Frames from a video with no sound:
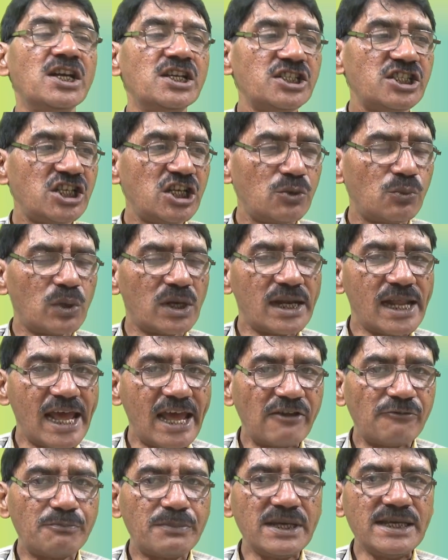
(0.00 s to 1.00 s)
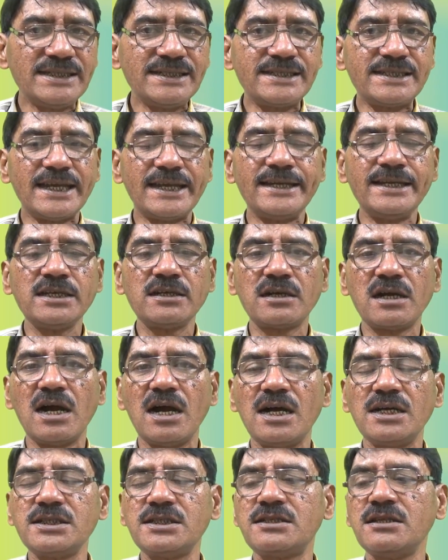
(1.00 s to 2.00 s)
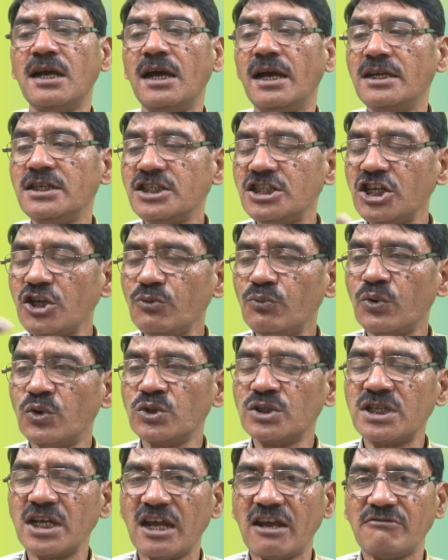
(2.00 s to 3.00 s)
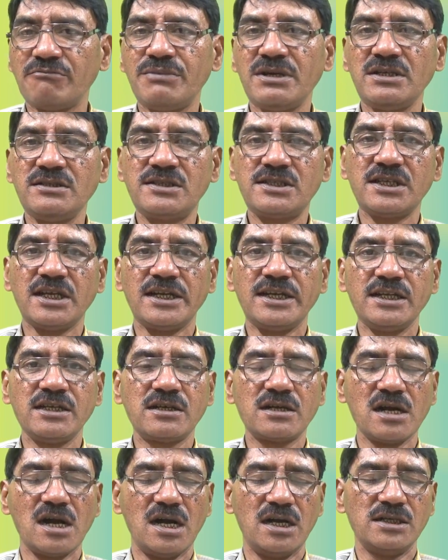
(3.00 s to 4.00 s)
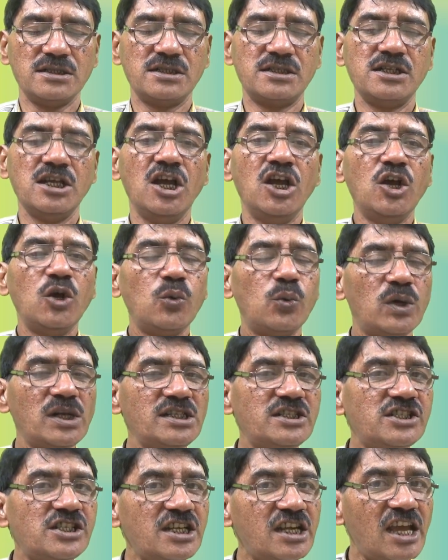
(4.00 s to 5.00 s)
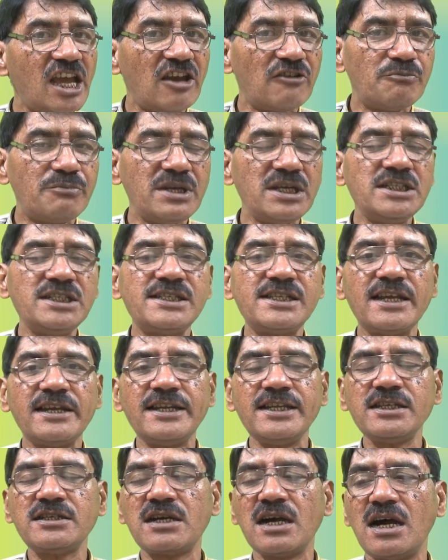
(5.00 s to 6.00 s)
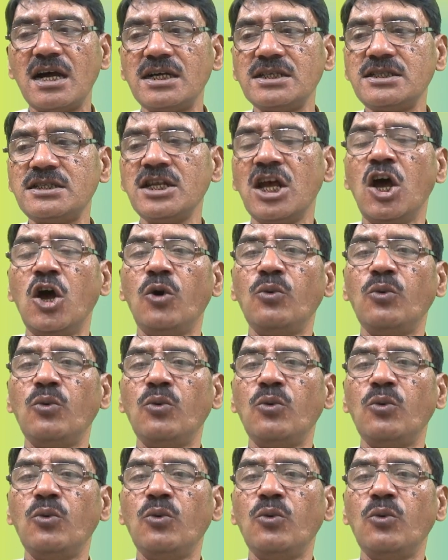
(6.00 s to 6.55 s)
She will have been sending cards. She won't have been sending cards. Will she have been sending cards?